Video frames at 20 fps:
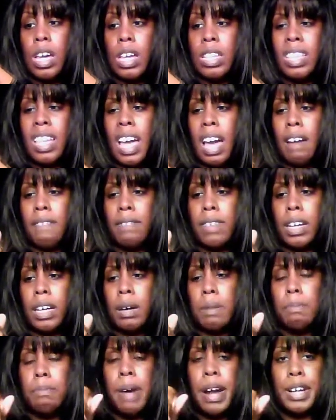they have like a
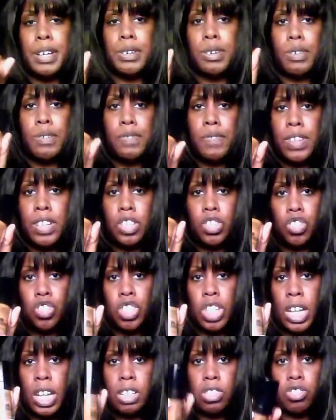micro finish
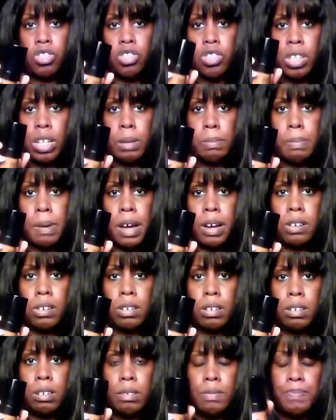HD
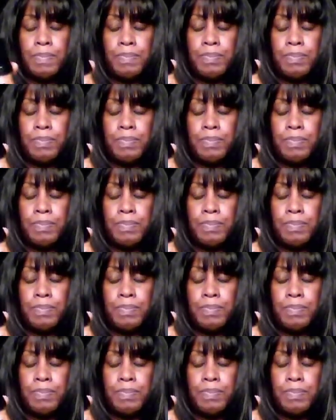powder.